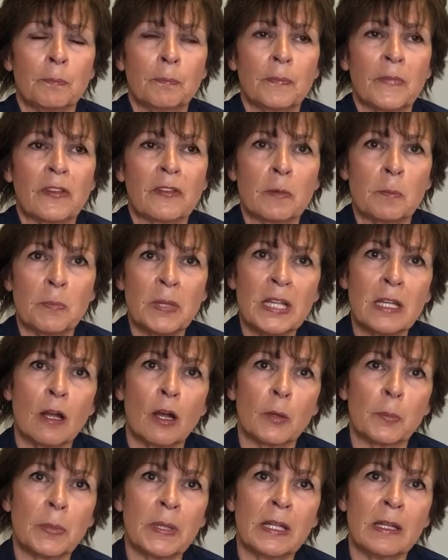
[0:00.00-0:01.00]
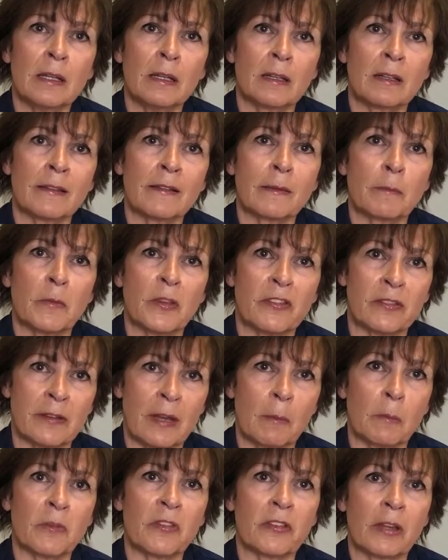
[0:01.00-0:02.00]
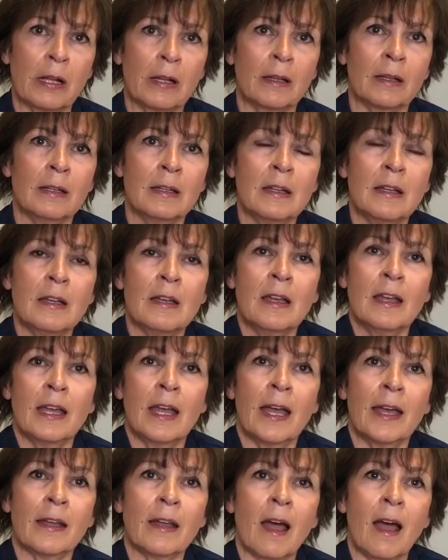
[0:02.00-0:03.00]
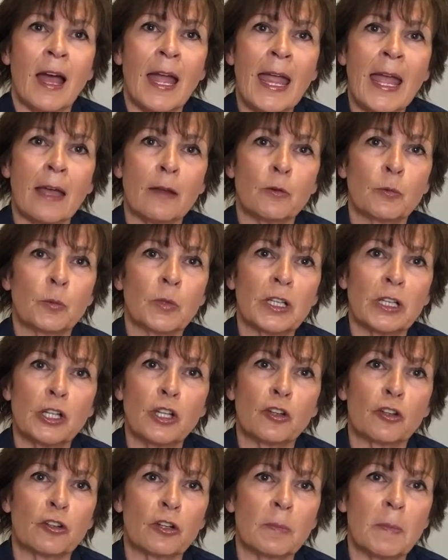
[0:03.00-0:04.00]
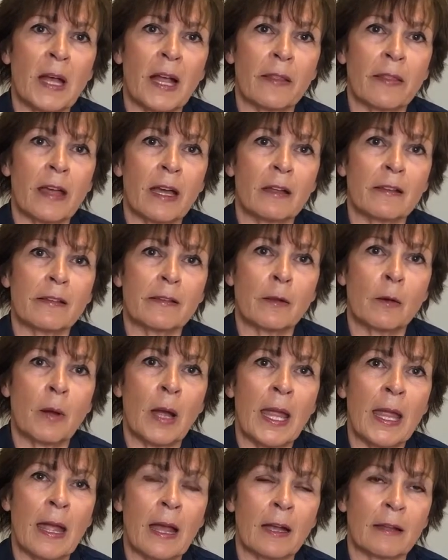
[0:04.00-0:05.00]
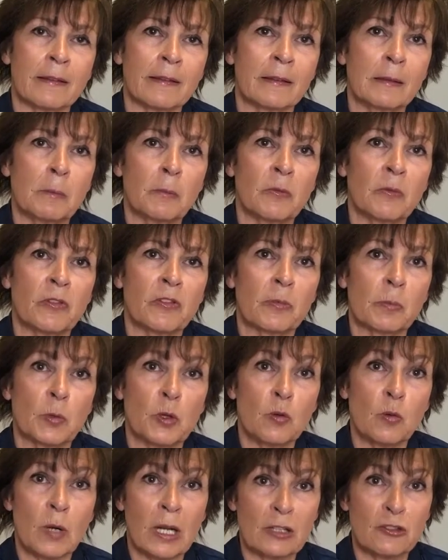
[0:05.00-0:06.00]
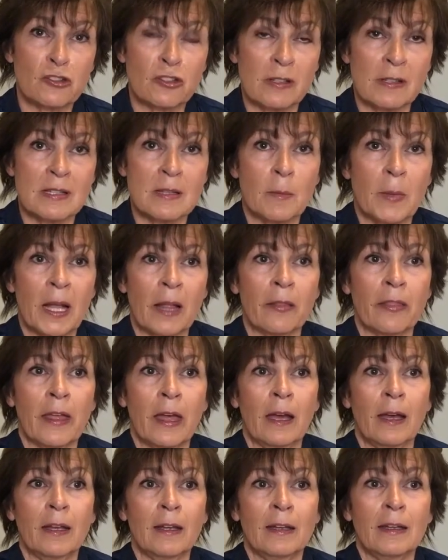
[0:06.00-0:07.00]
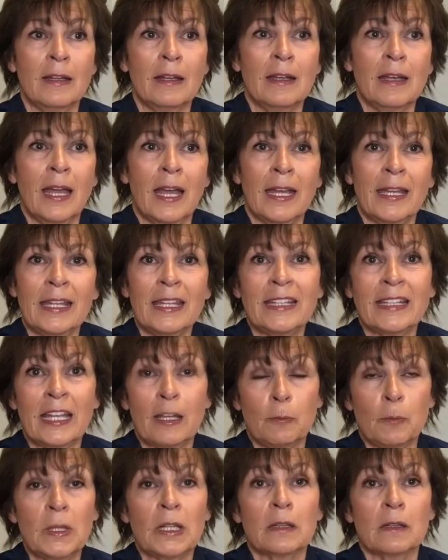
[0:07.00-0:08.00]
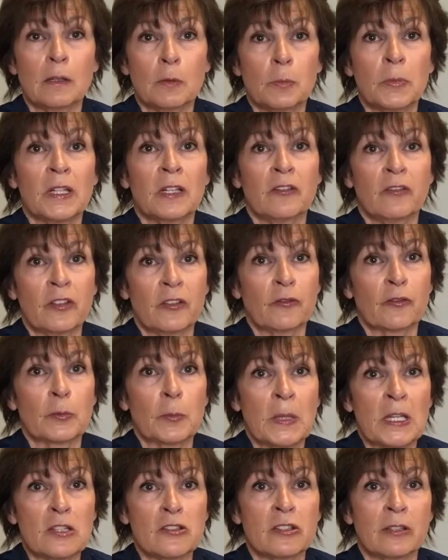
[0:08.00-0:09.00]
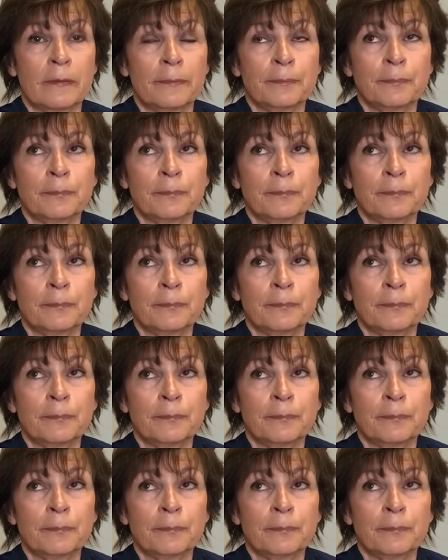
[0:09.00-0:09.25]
some PRP and some stem cell, and I hadn't really heard about that, so I asked him some questions about that, and he gave me a little bit of information.